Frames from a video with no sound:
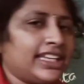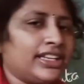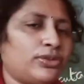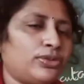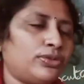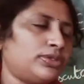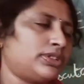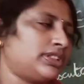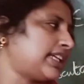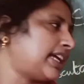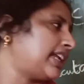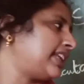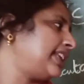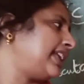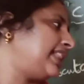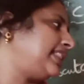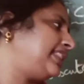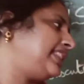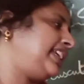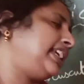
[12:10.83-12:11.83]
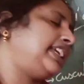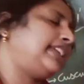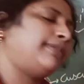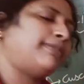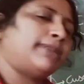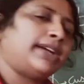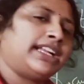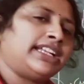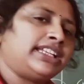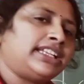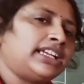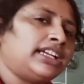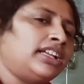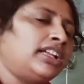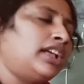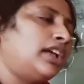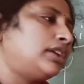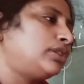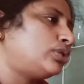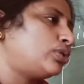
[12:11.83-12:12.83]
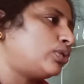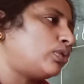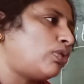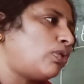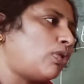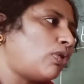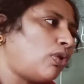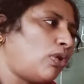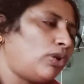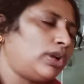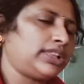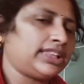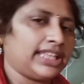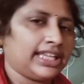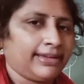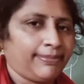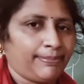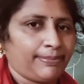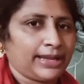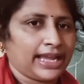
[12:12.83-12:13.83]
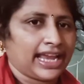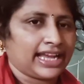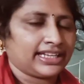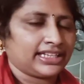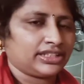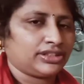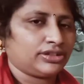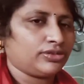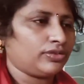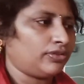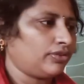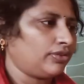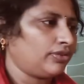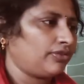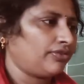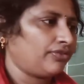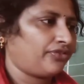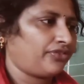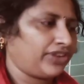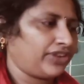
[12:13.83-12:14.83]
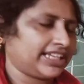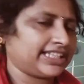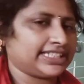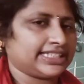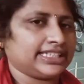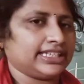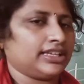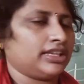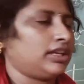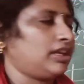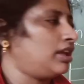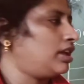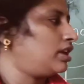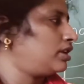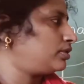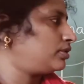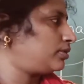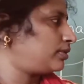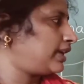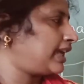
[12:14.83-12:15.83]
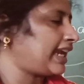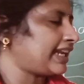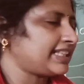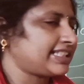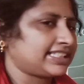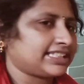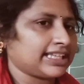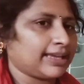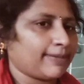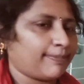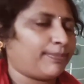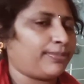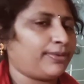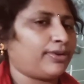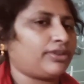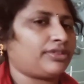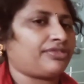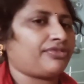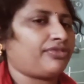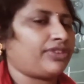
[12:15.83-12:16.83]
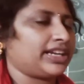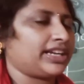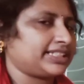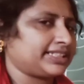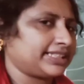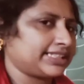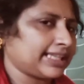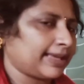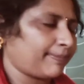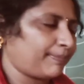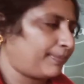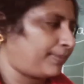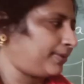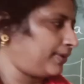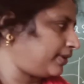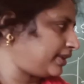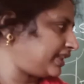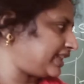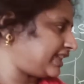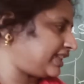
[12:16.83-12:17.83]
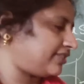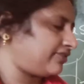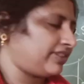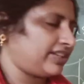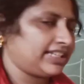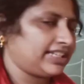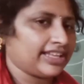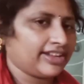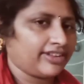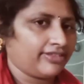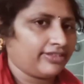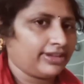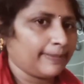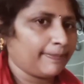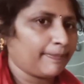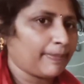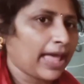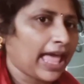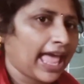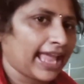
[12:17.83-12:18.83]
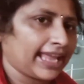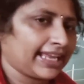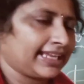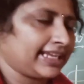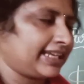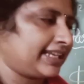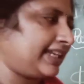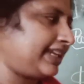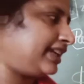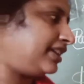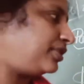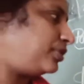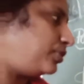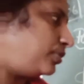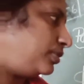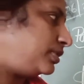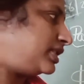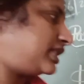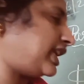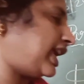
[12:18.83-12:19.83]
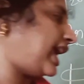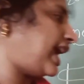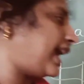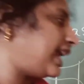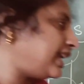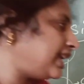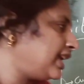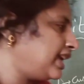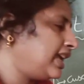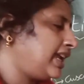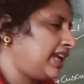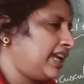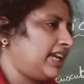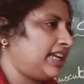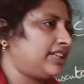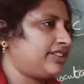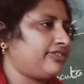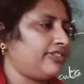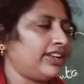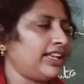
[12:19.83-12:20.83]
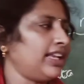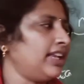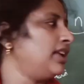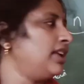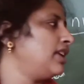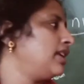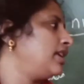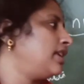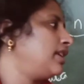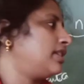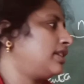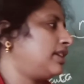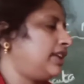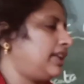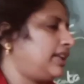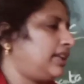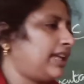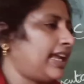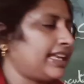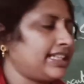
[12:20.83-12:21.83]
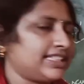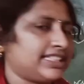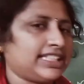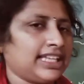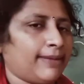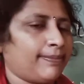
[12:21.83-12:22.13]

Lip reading: roots are nothing but to hold the plant, to fix, to get support. For support, it will develop anchoring roots, and it will get